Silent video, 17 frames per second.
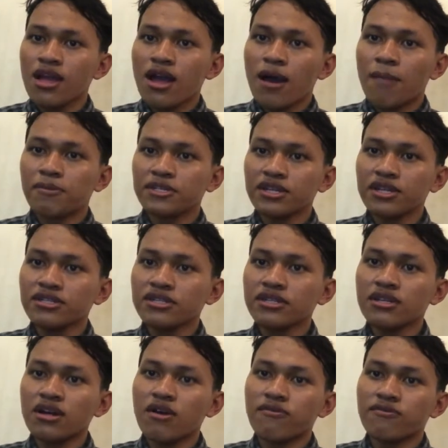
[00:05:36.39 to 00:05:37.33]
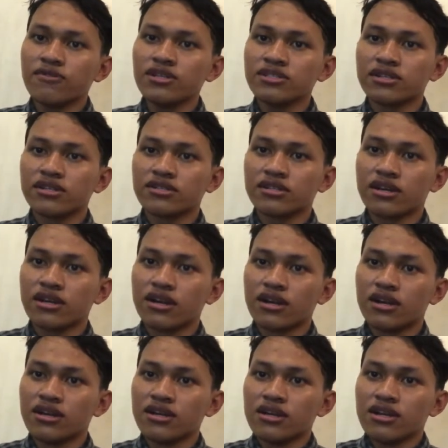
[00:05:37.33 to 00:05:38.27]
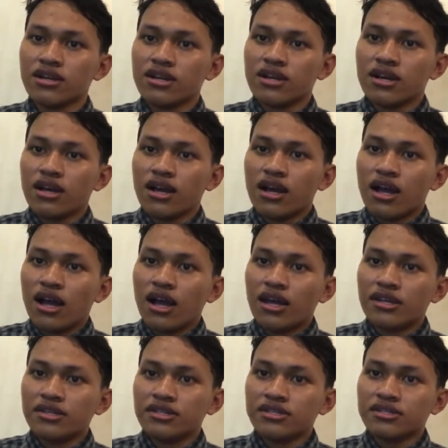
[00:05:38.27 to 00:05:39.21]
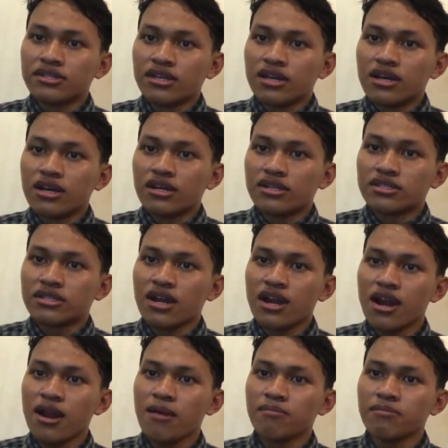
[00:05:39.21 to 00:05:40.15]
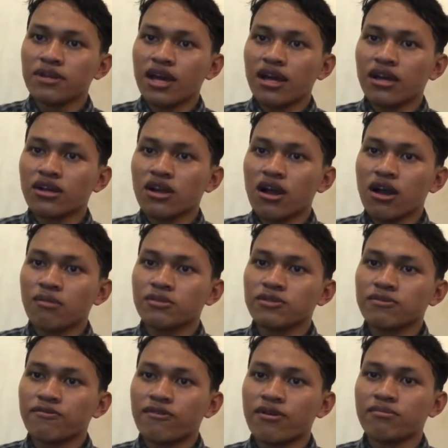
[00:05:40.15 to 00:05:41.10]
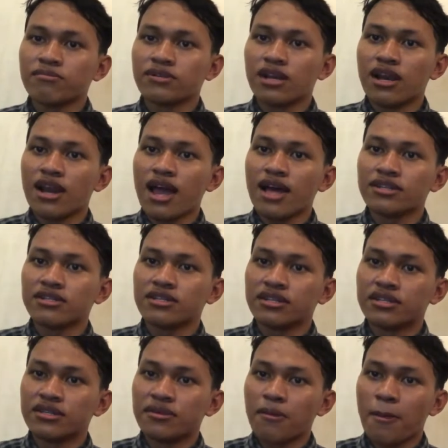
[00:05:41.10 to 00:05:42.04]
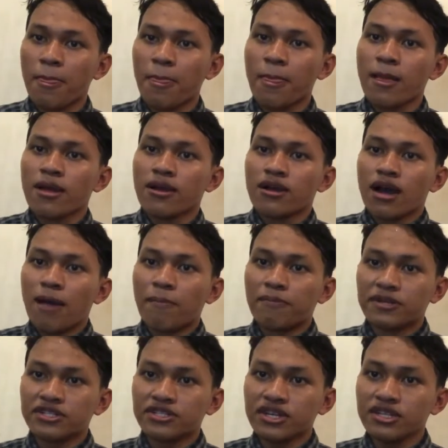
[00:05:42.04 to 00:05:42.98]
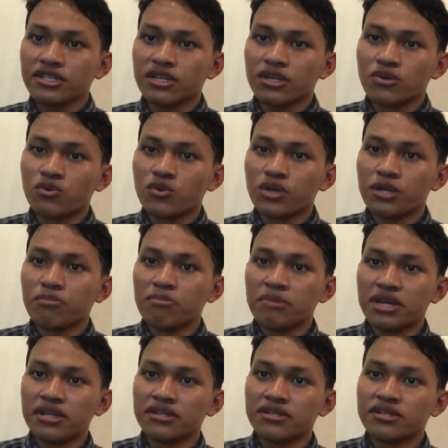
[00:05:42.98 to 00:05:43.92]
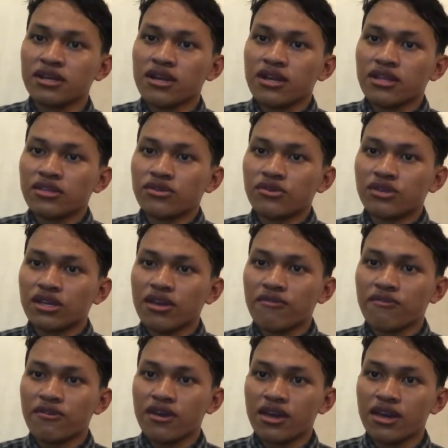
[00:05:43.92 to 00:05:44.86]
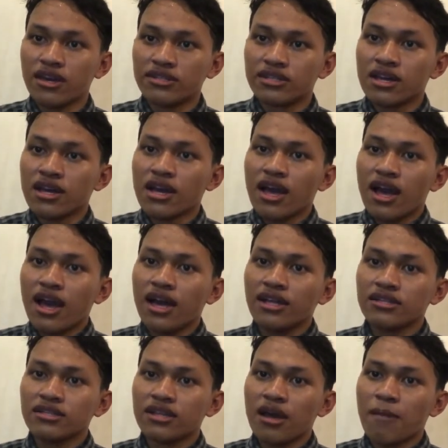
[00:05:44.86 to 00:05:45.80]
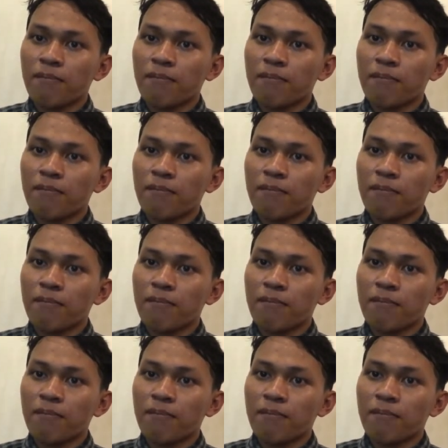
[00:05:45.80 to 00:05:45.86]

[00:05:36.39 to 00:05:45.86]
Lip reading: Appreciation of literature is a term that comes from the Latin appreciation, which means to give heed, and the